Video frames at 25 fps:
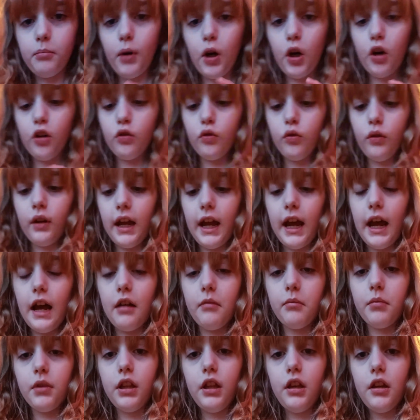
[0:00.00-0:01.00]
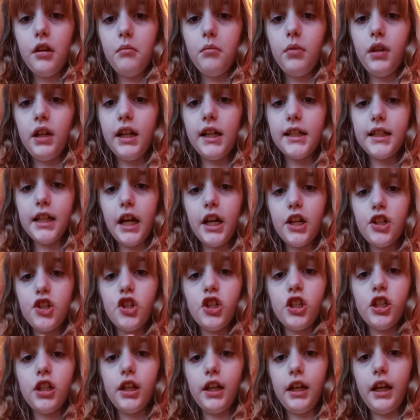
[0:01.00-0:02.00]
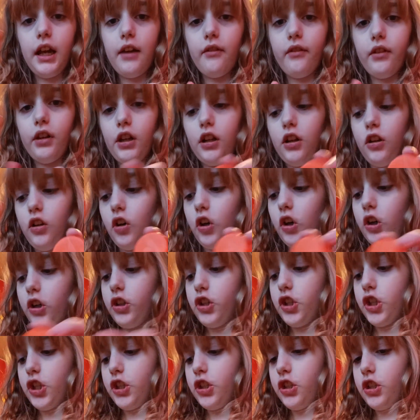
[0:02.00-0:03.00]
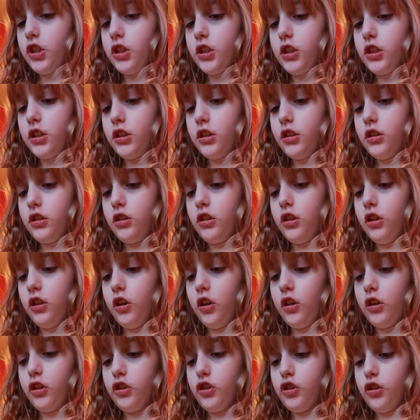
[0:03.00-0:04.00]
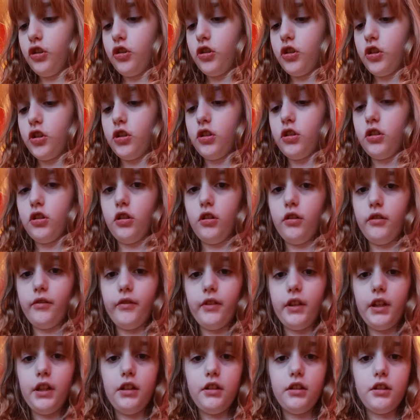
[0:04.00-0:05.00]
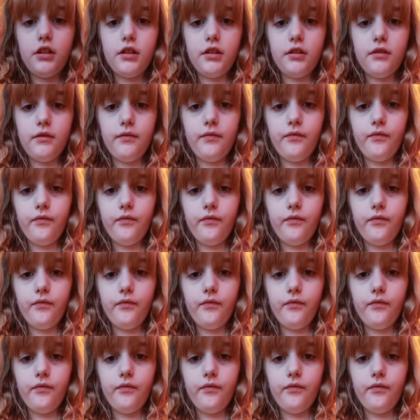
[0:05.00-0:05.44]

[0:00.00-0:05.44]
bottle cap because I just like having the largest, the largest surface.